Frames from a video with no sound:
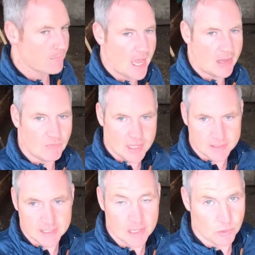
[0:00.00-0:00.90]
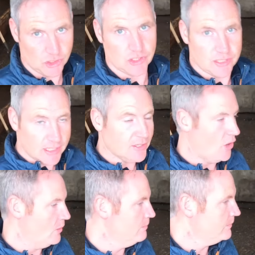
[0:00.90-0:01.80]
and rain today, which did
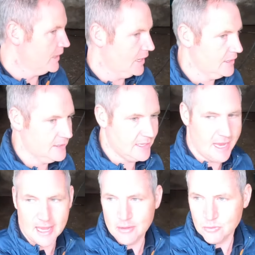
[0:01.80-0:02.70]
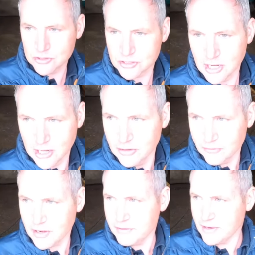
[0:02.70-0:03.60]
come and was very,